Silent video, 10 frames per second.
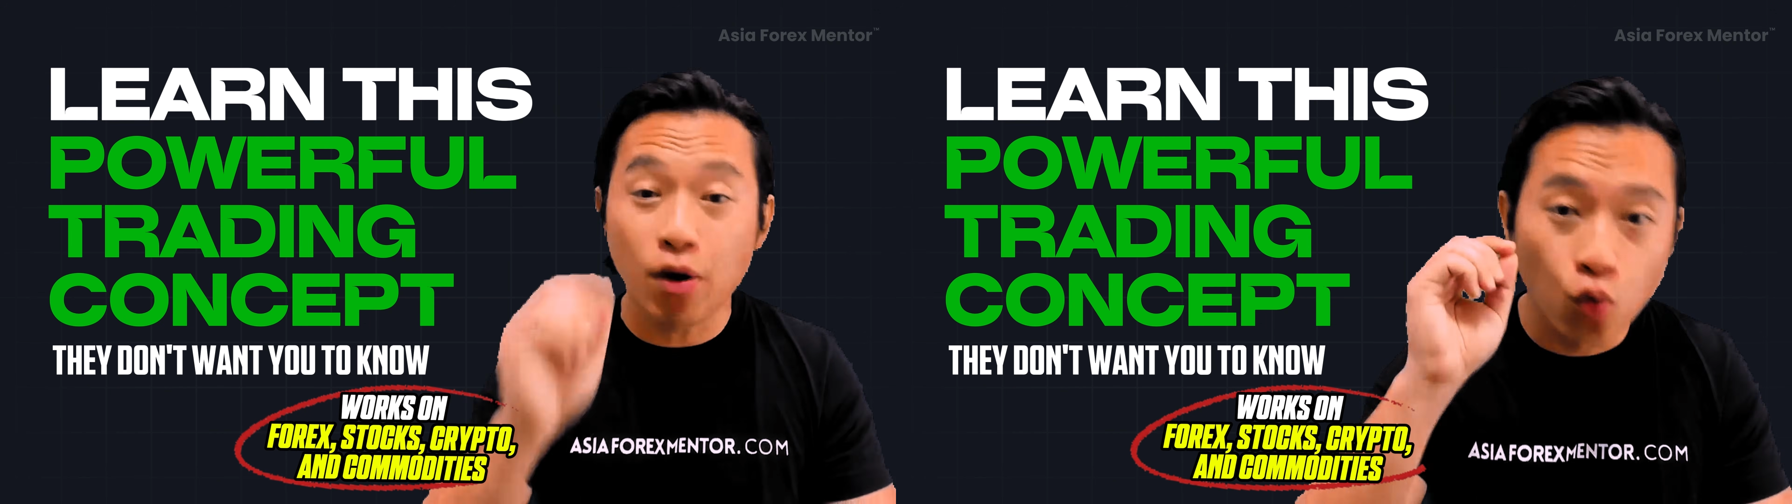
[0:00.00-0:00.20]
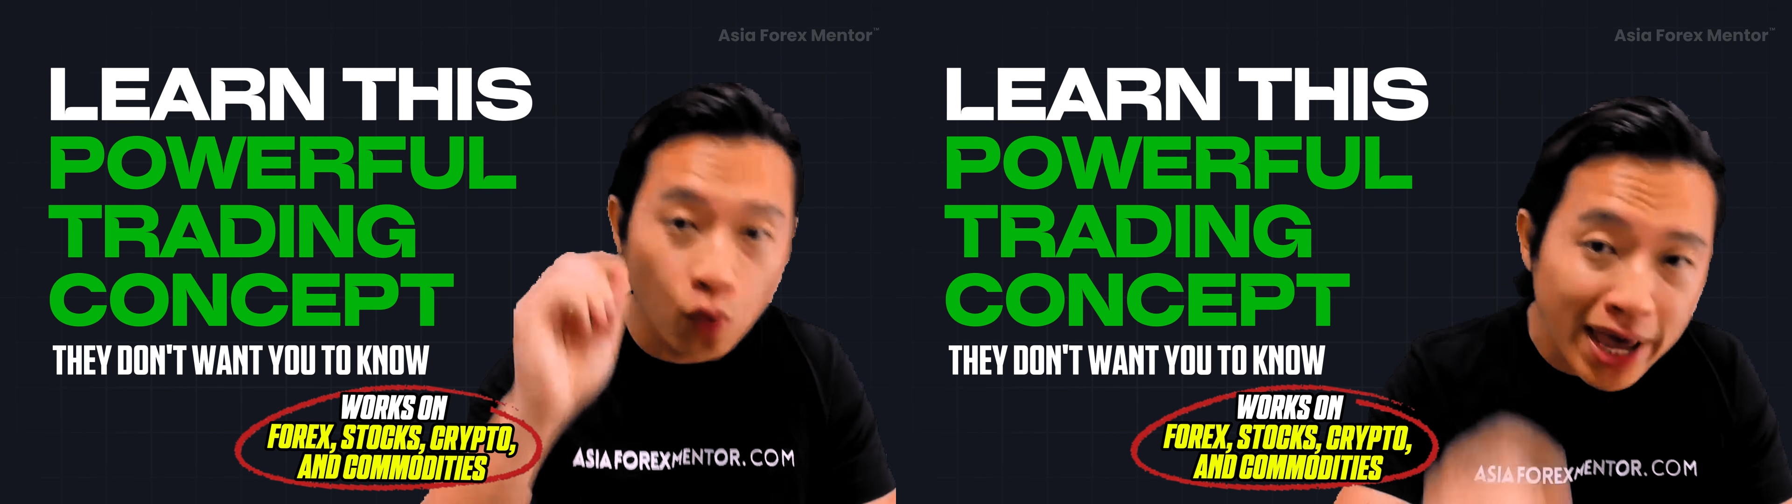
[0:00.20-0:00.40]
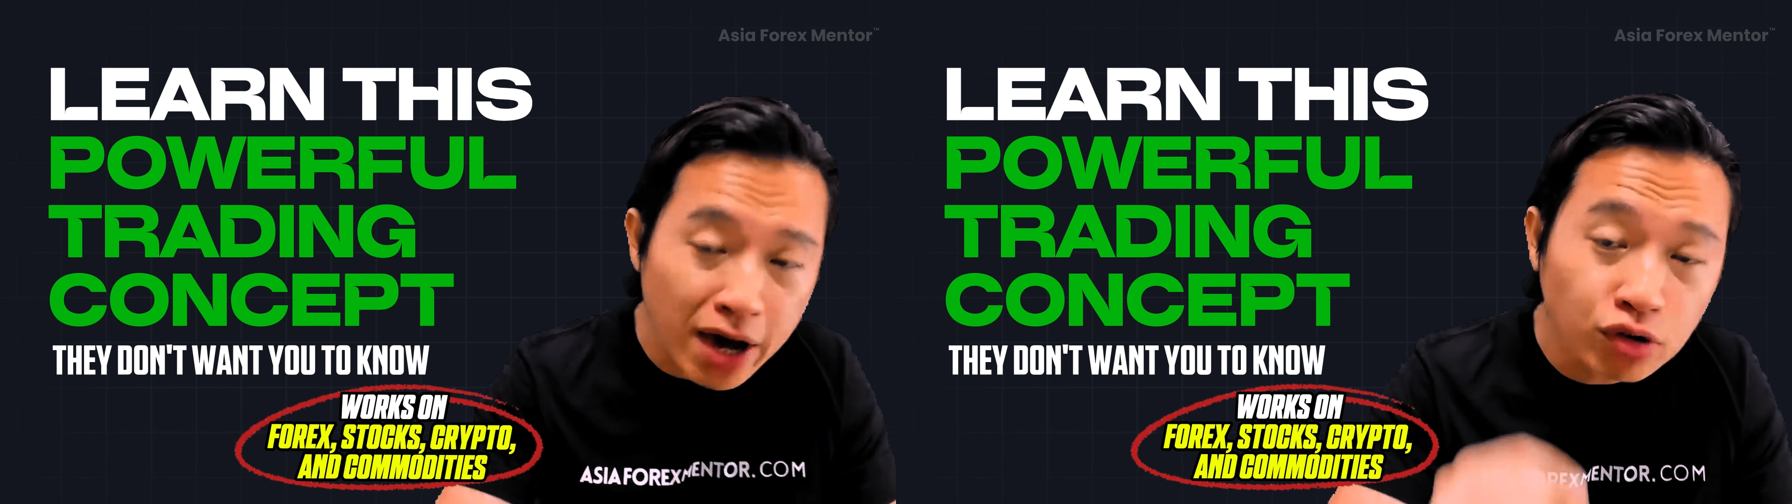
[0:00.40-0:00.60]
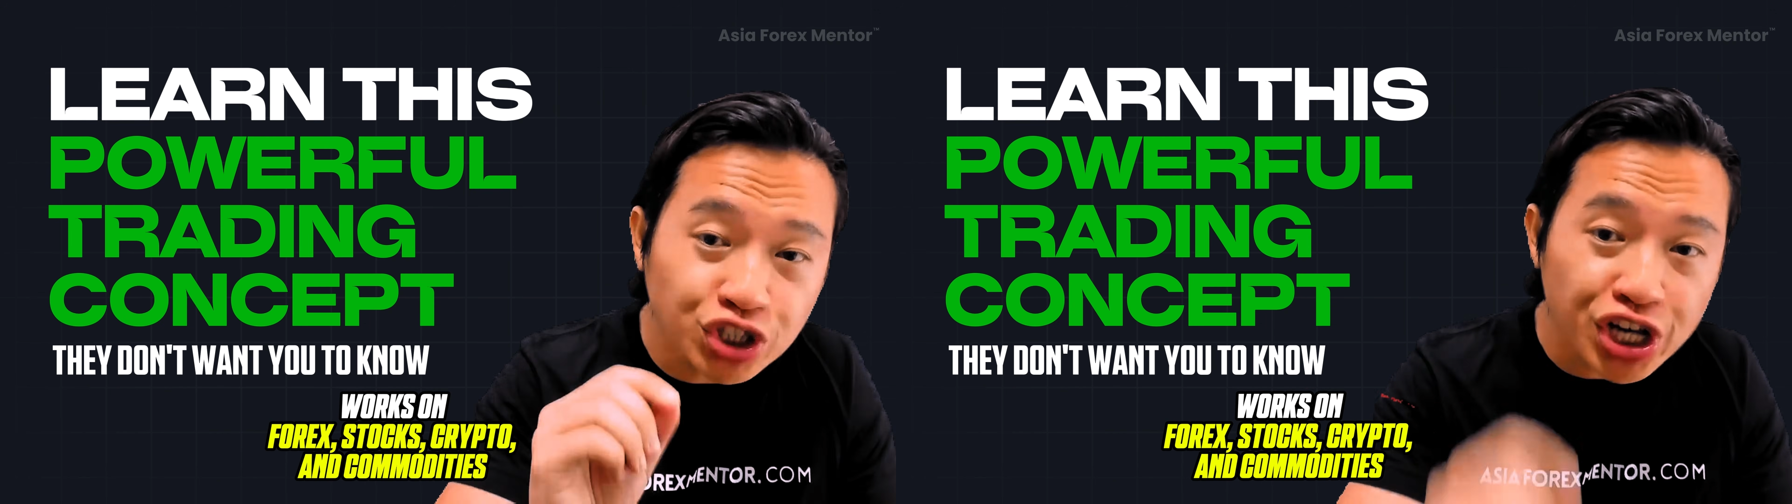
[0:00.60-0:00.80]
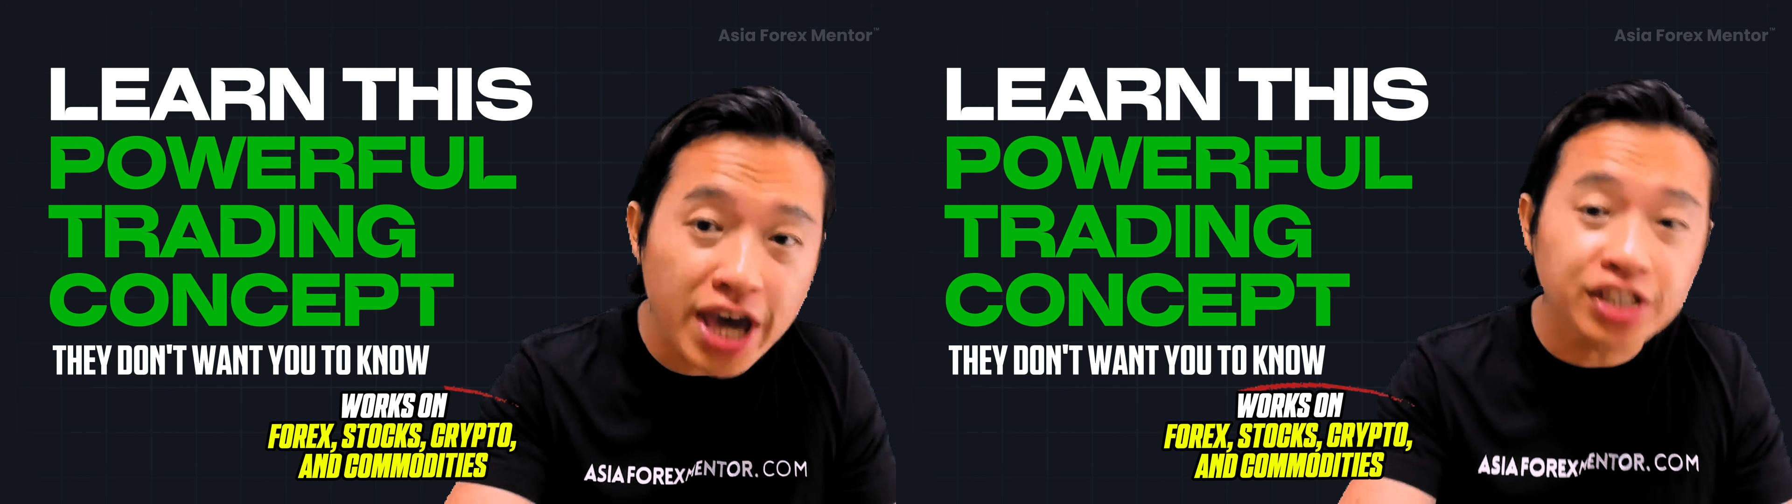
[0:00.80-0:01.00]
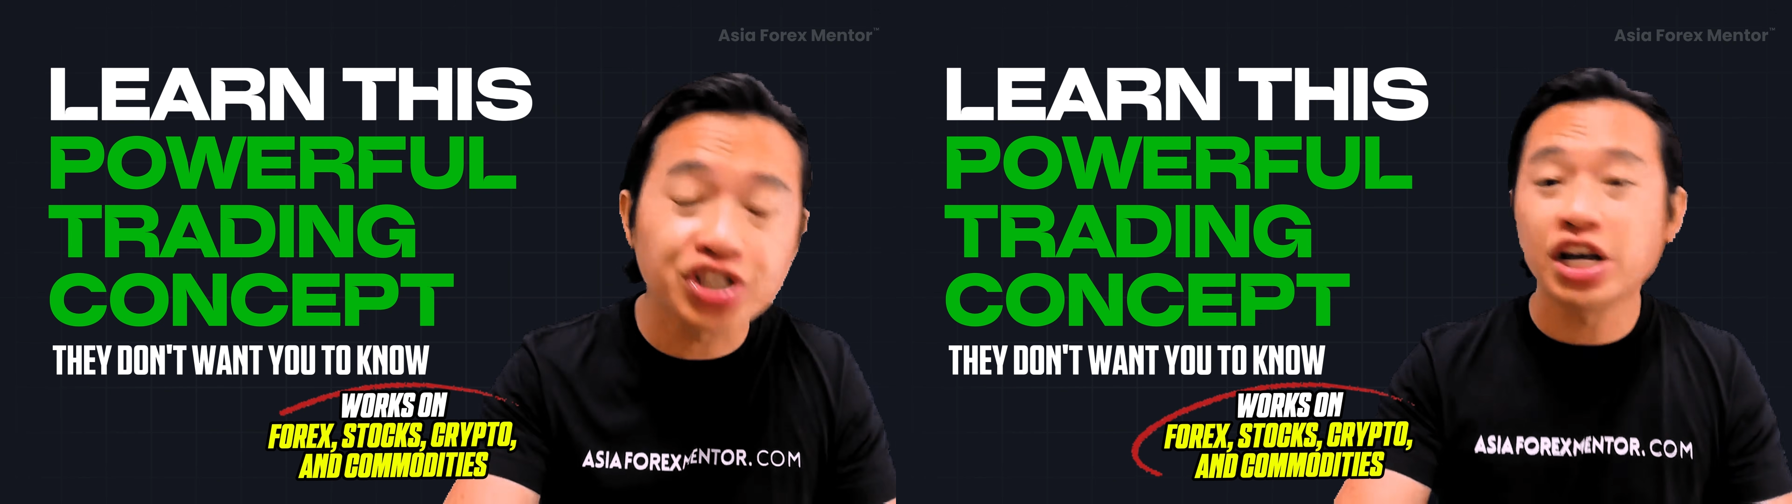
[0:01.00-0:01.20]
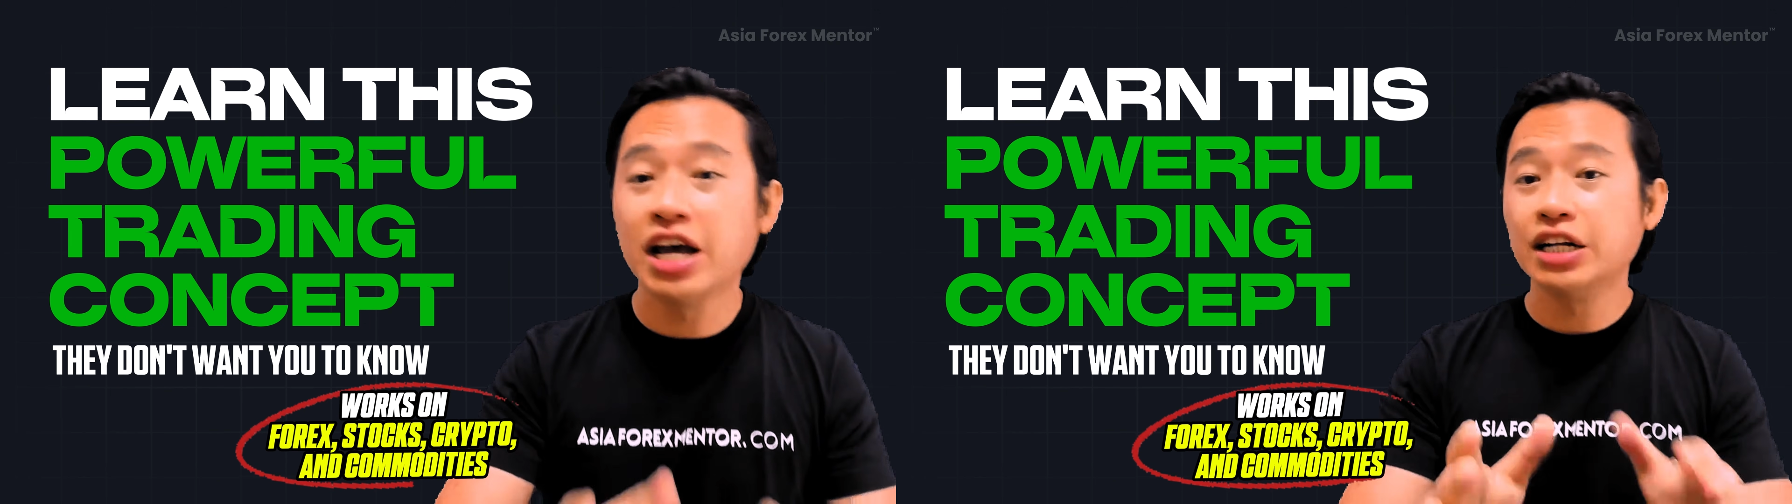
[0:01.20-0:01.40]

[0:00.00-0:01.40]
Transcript: will change